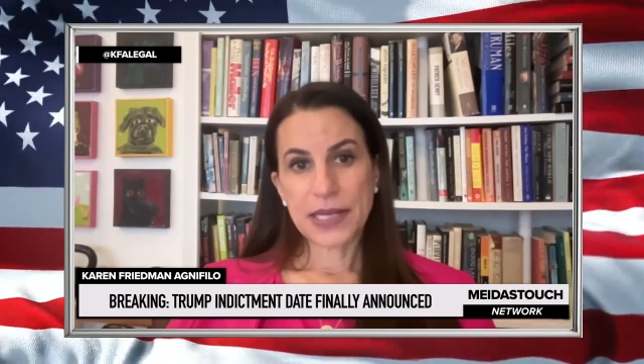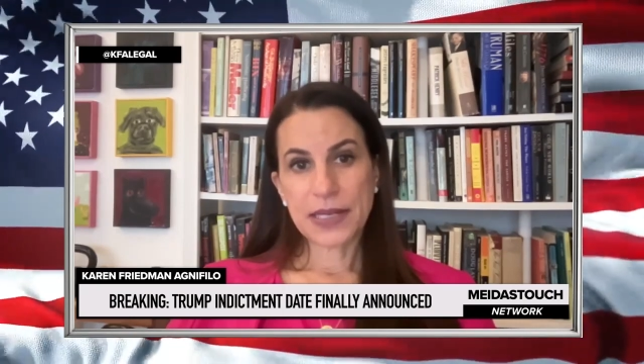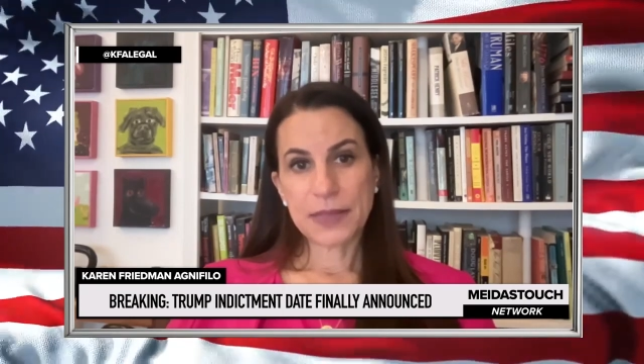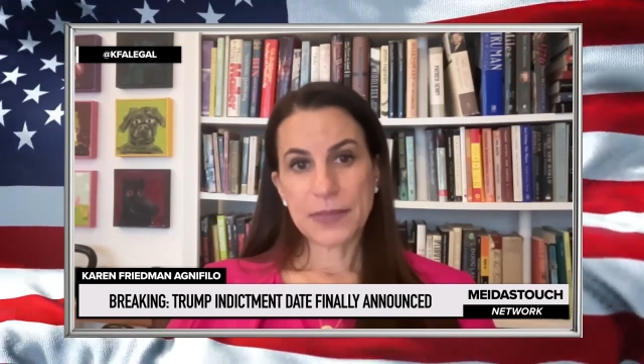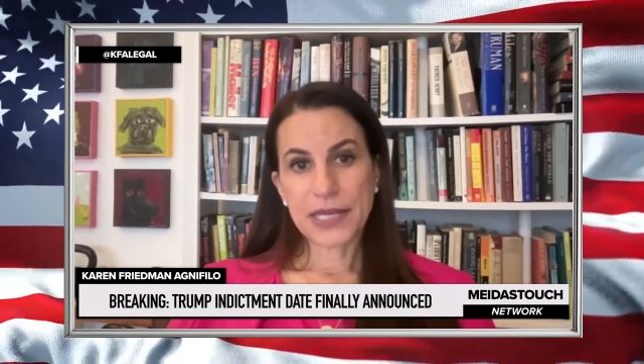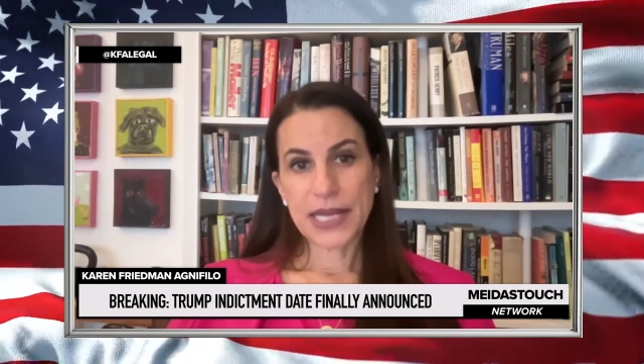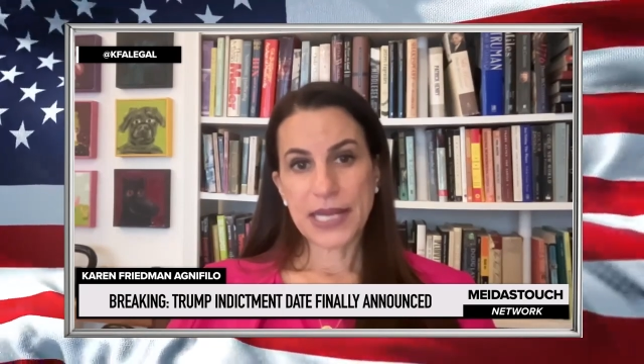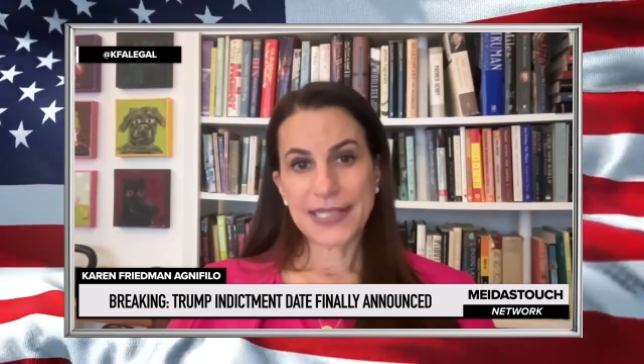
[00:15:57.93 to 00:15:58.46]
out of the
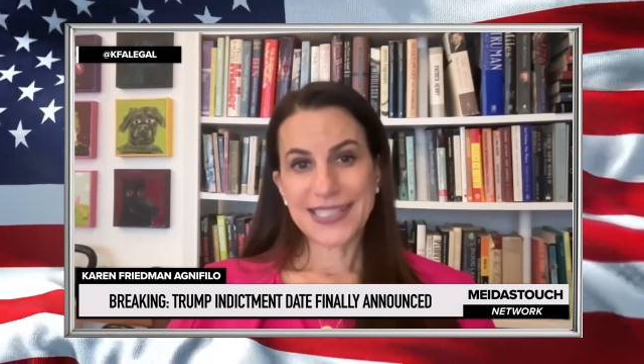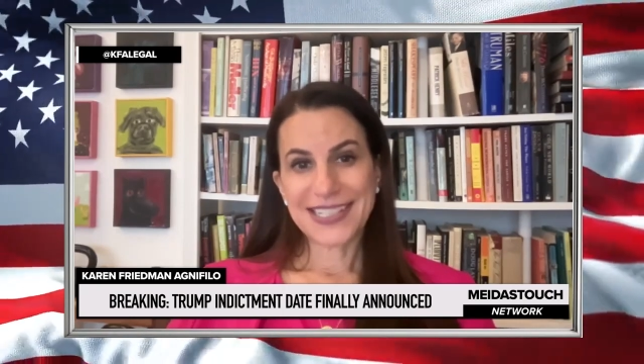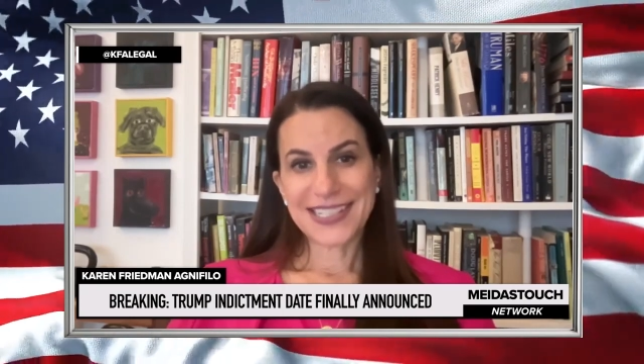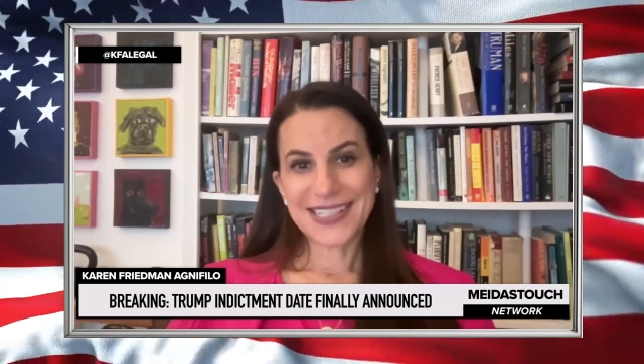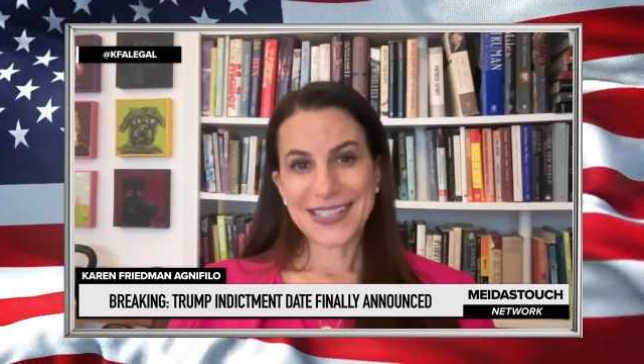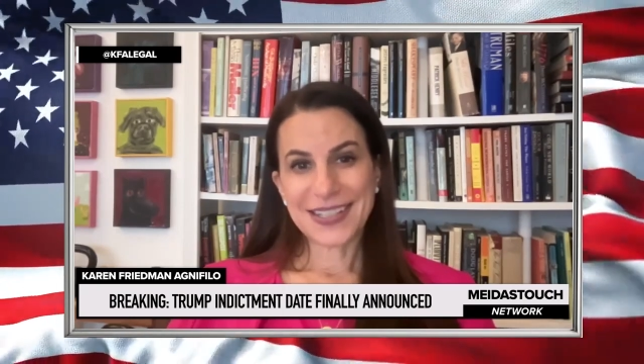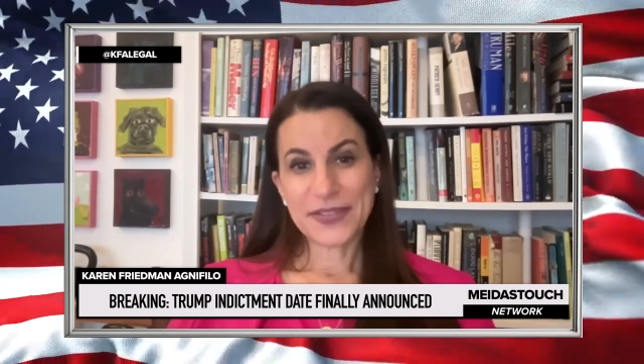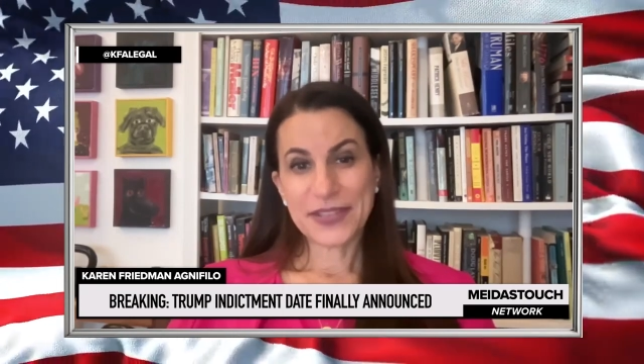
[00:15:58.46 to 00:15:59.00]
Manhattan
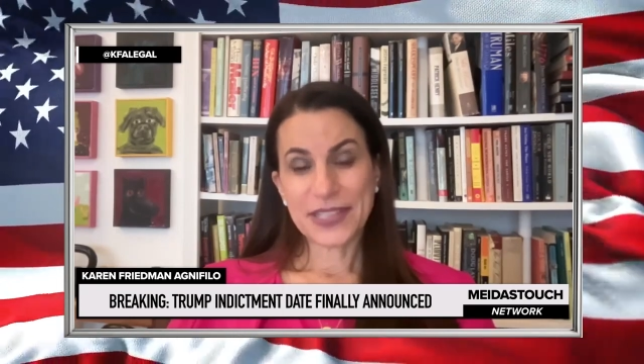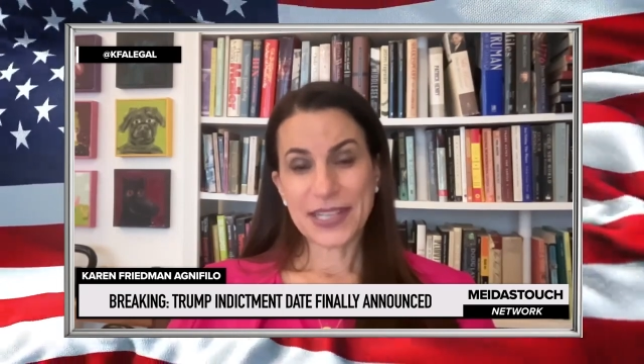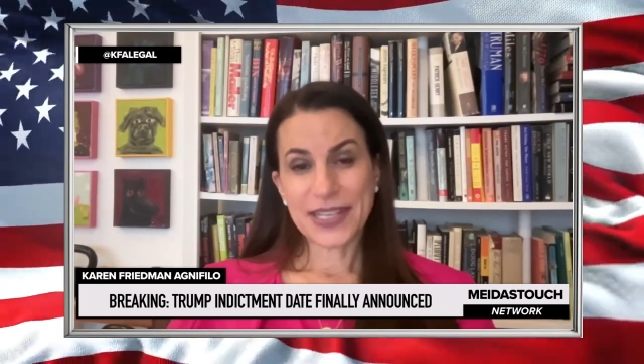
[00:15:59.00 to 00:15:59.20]
DA's office,